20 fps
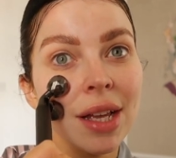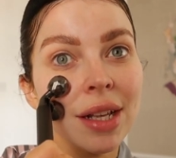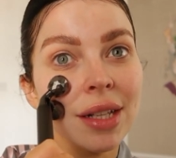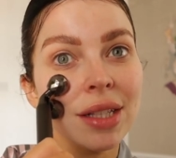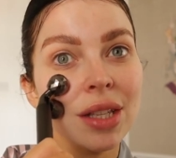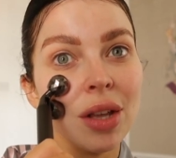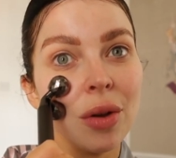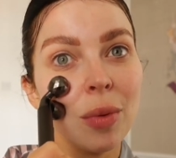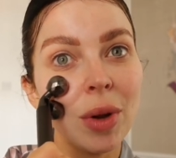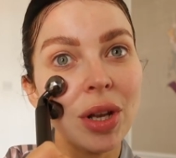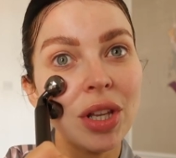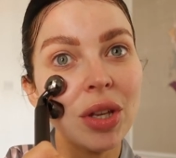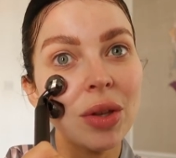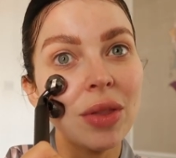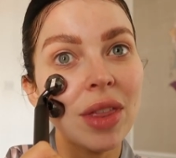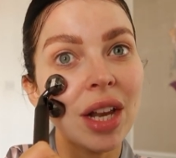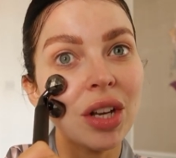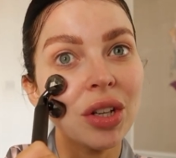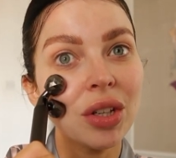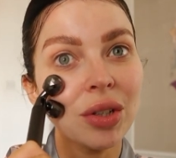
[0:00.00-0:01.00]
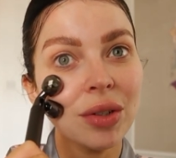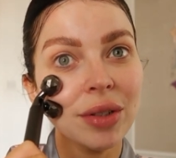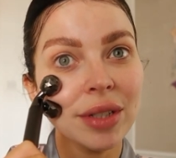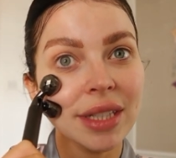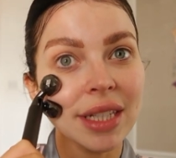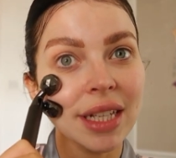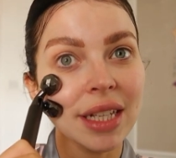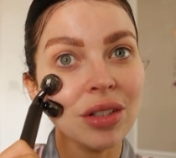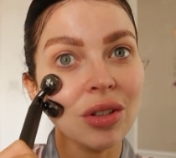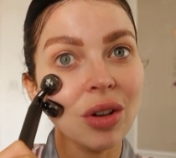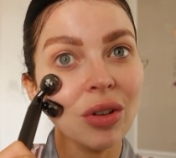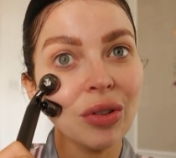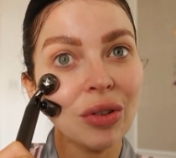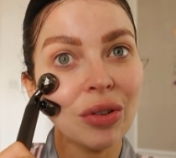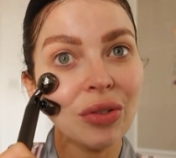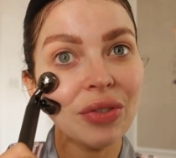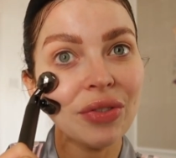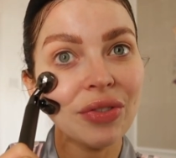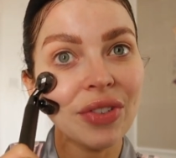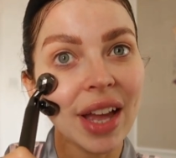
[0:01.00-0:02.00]
So when you then use this on
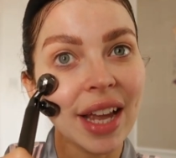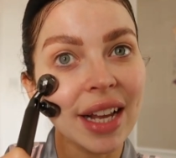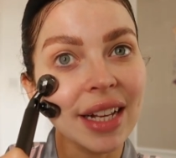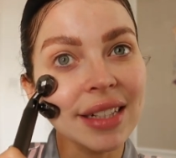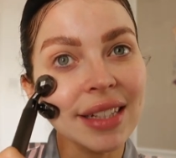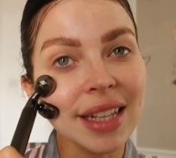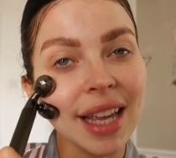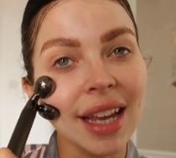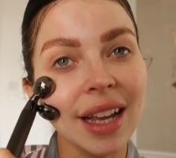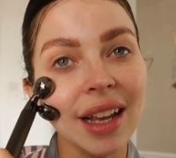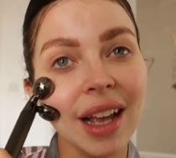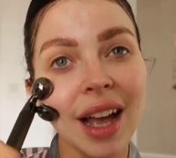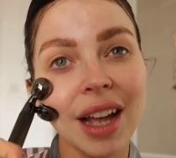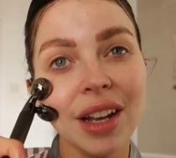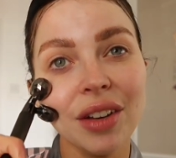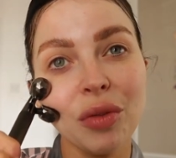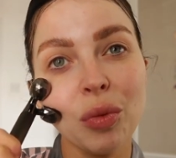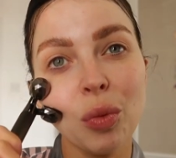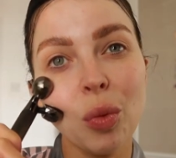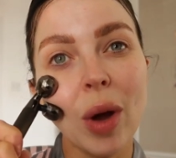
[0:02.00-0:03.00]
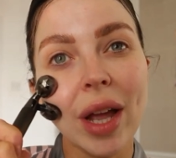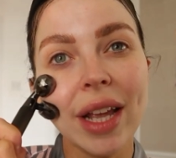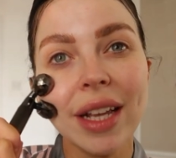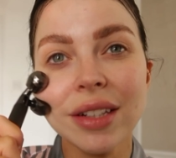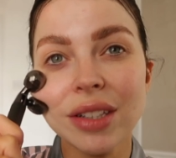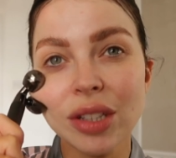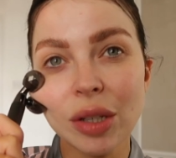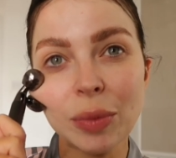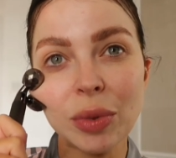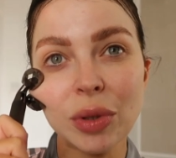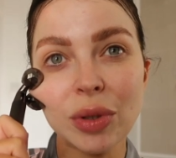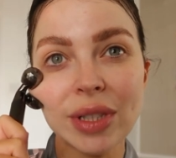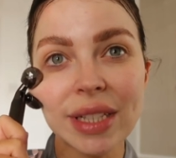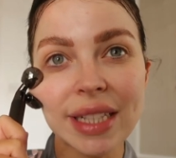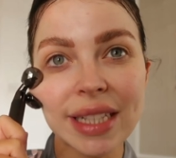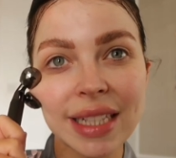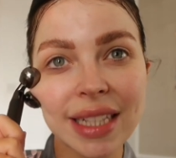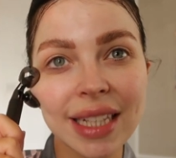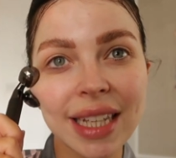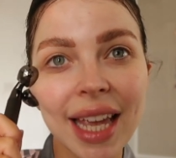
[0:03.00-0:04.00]
your face, it kind of wakes up your
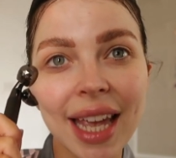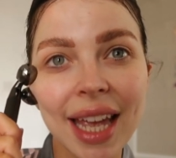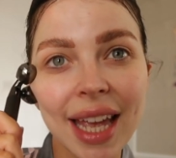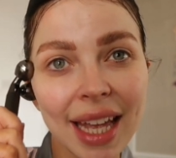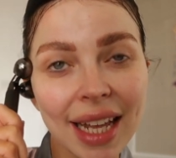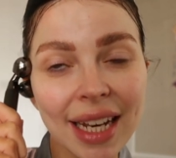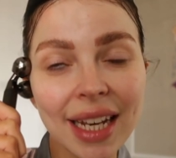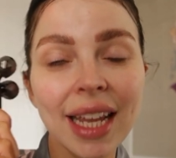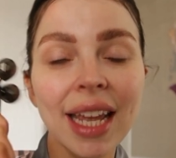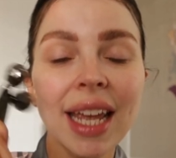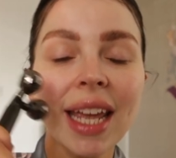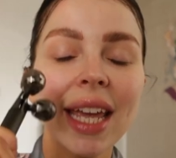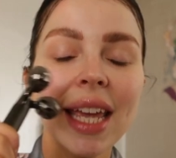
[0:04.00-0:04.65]
skin,